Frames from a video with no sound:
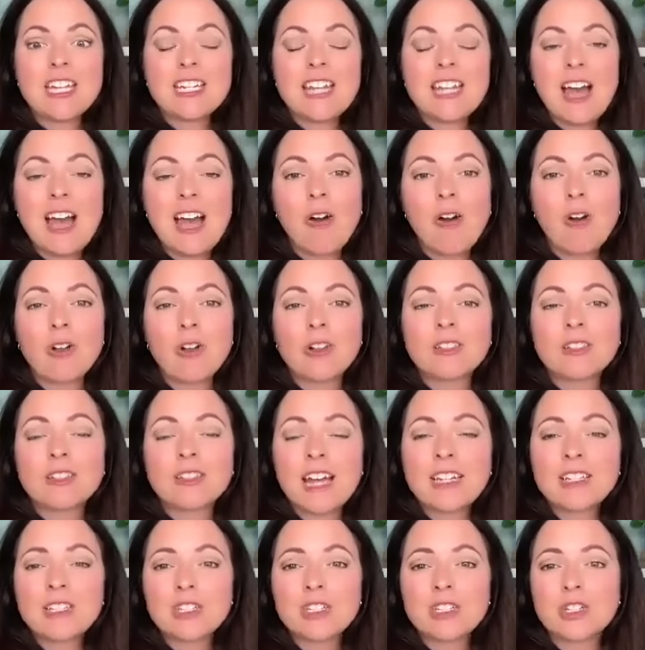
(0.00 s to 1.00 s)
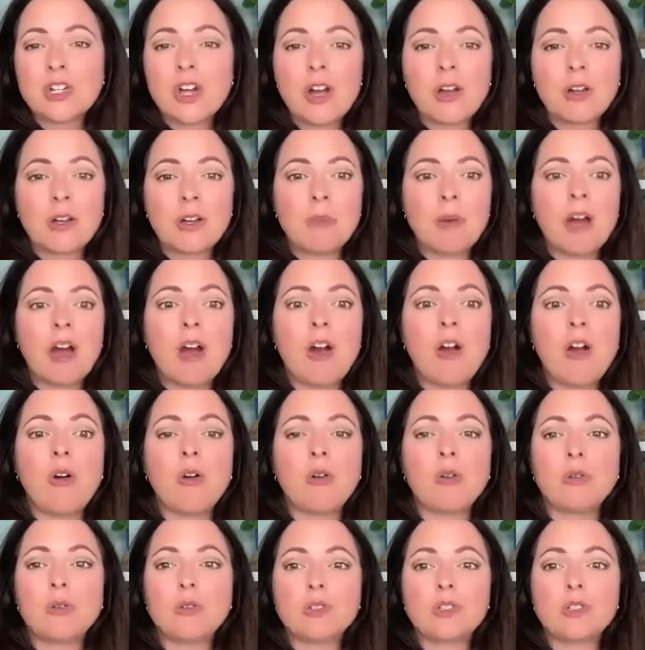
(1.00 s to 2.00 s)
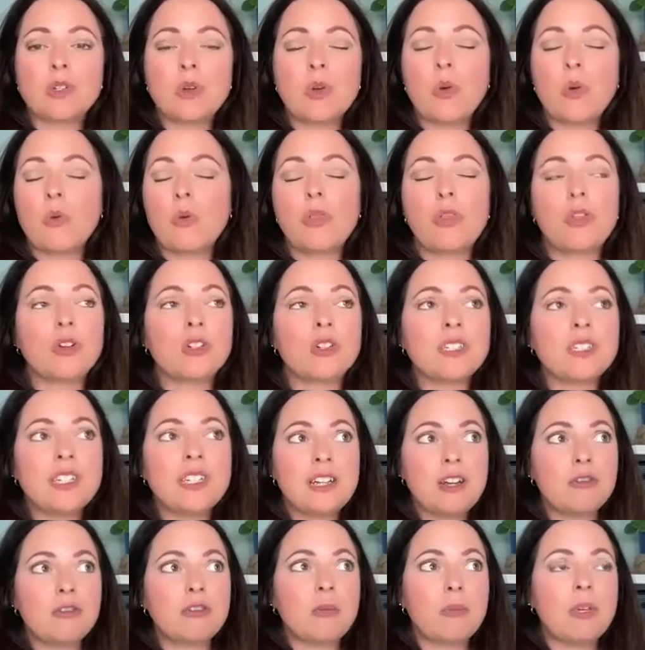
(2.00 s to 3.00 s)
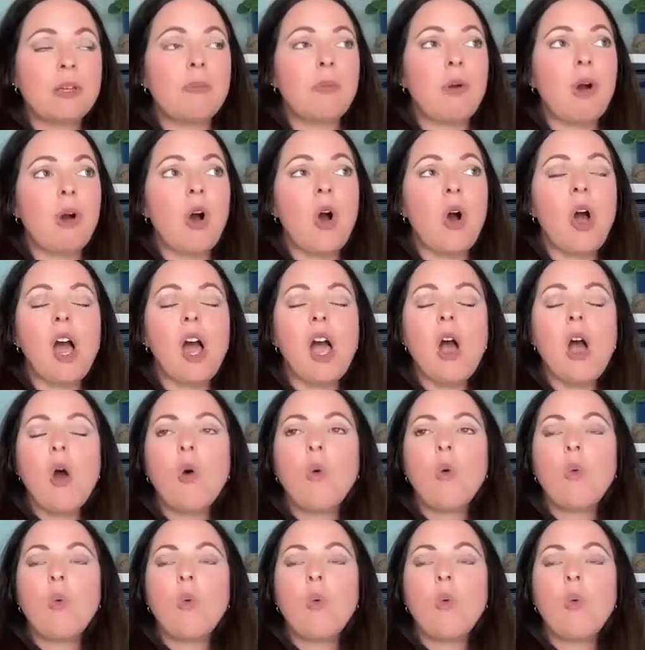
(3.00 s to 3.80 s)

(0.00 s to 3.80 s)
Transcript: Now, let's talk about so 1300 people.